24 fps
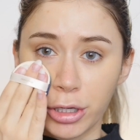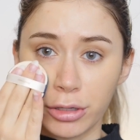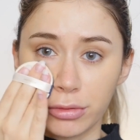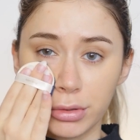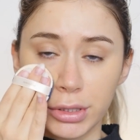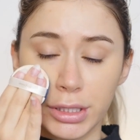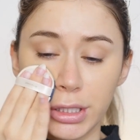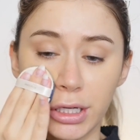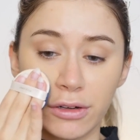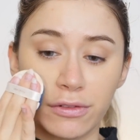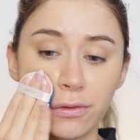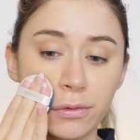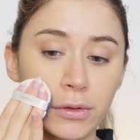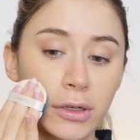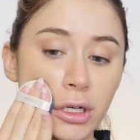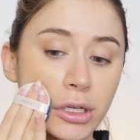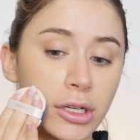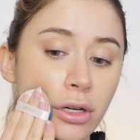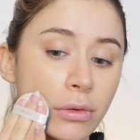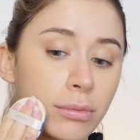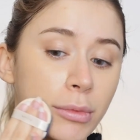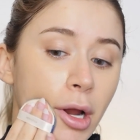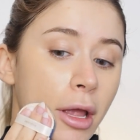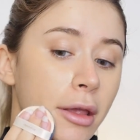Korea for
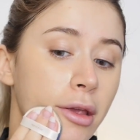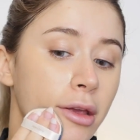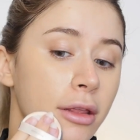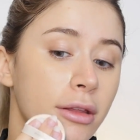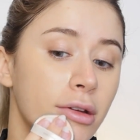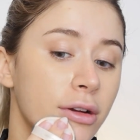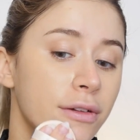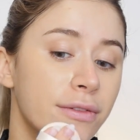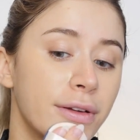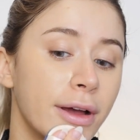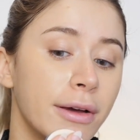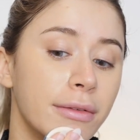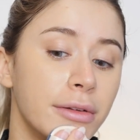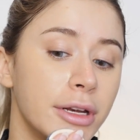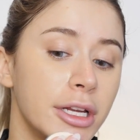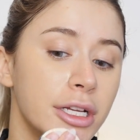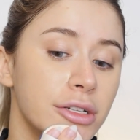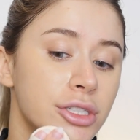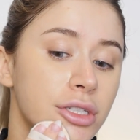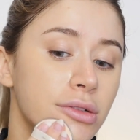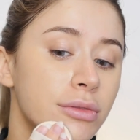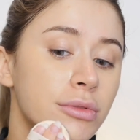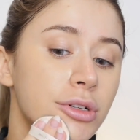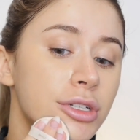your regular
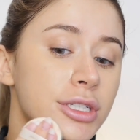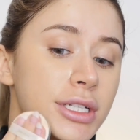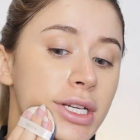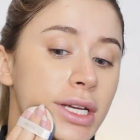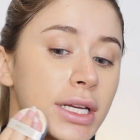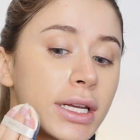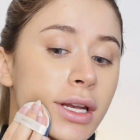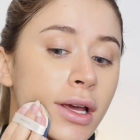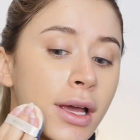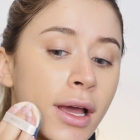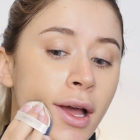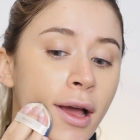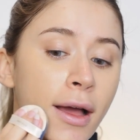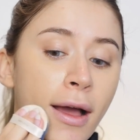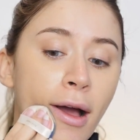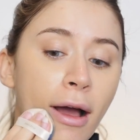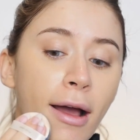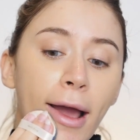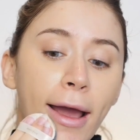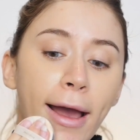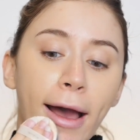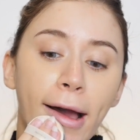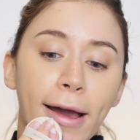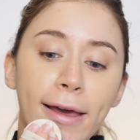foundation routine,
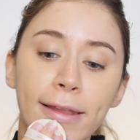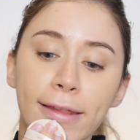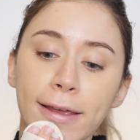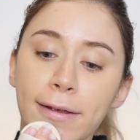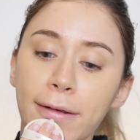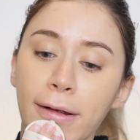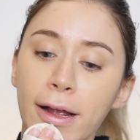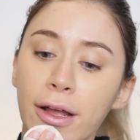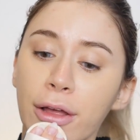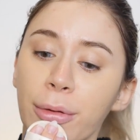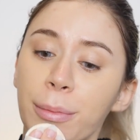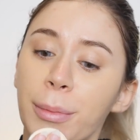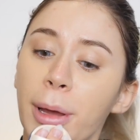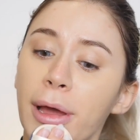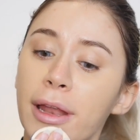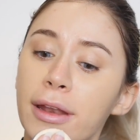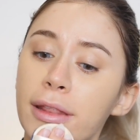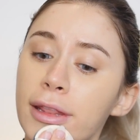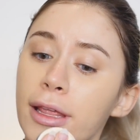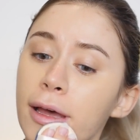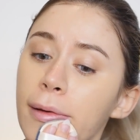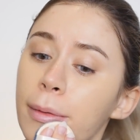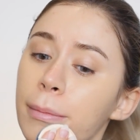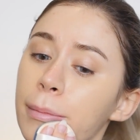I highly
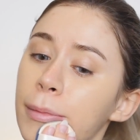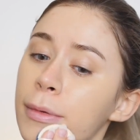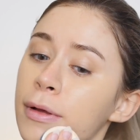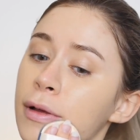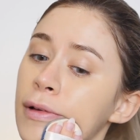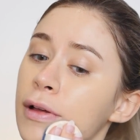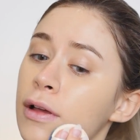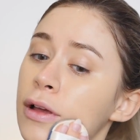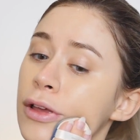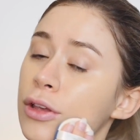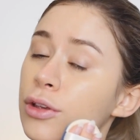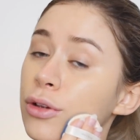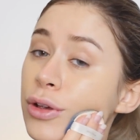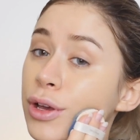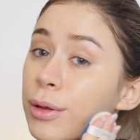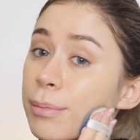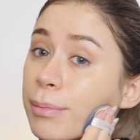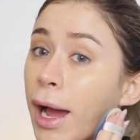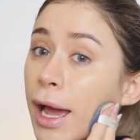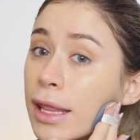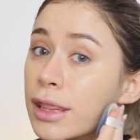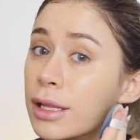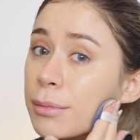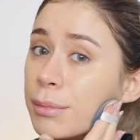recommend them. You can
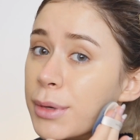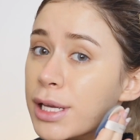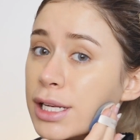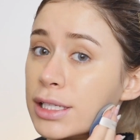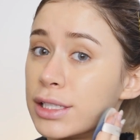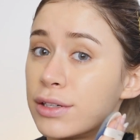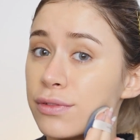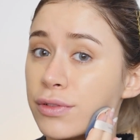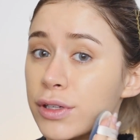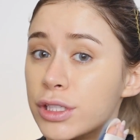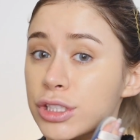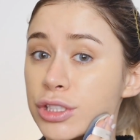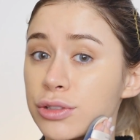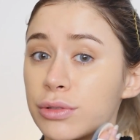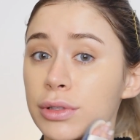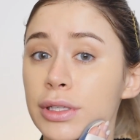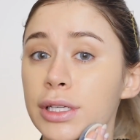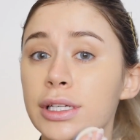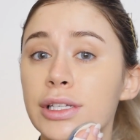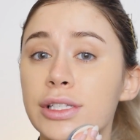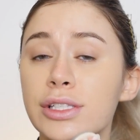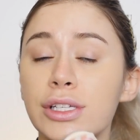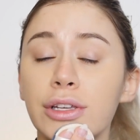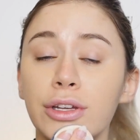buy them
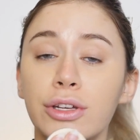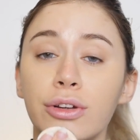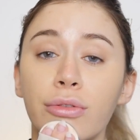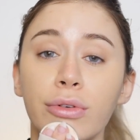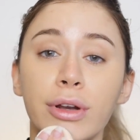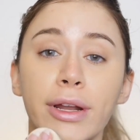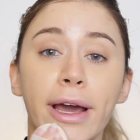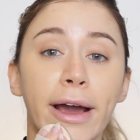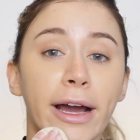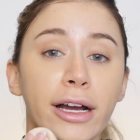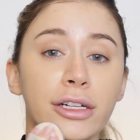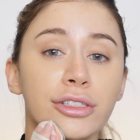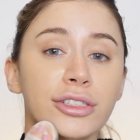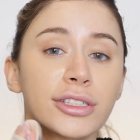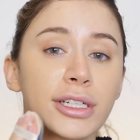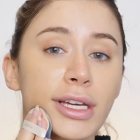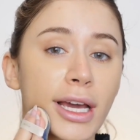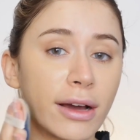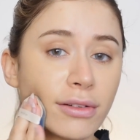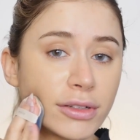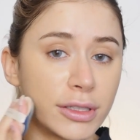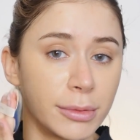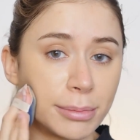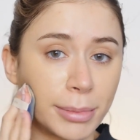individually, so you don't actually
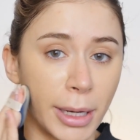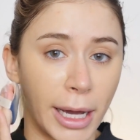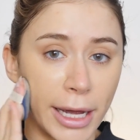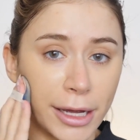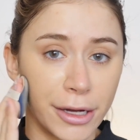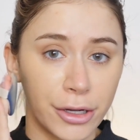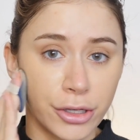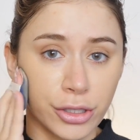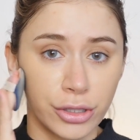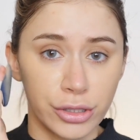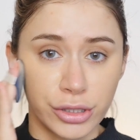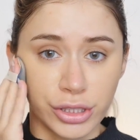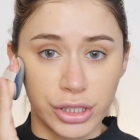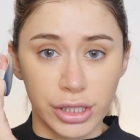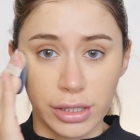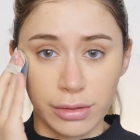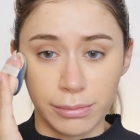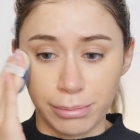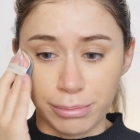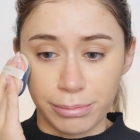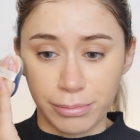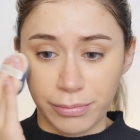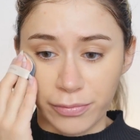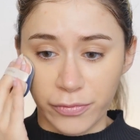have to buy a
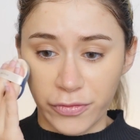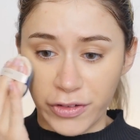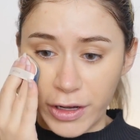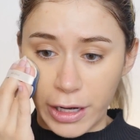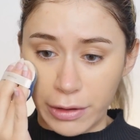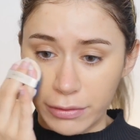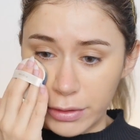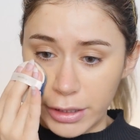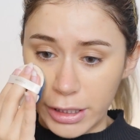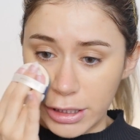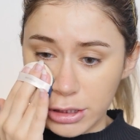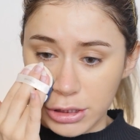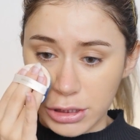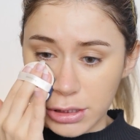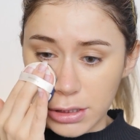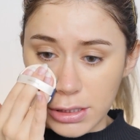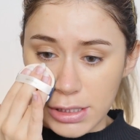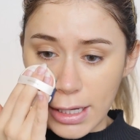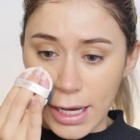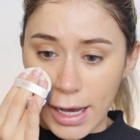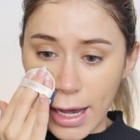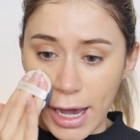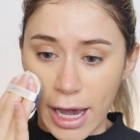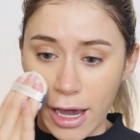cushion foundation
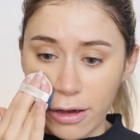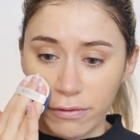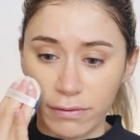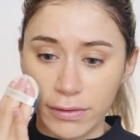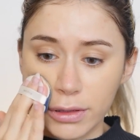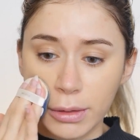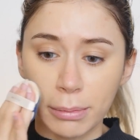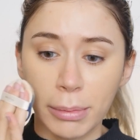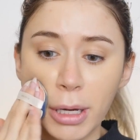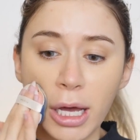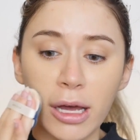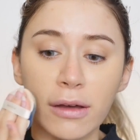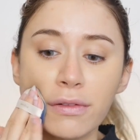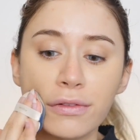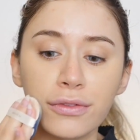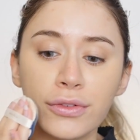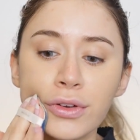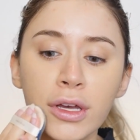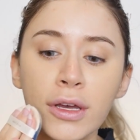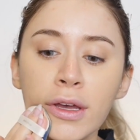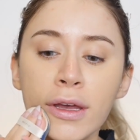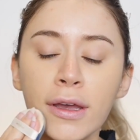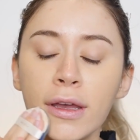to have the puff.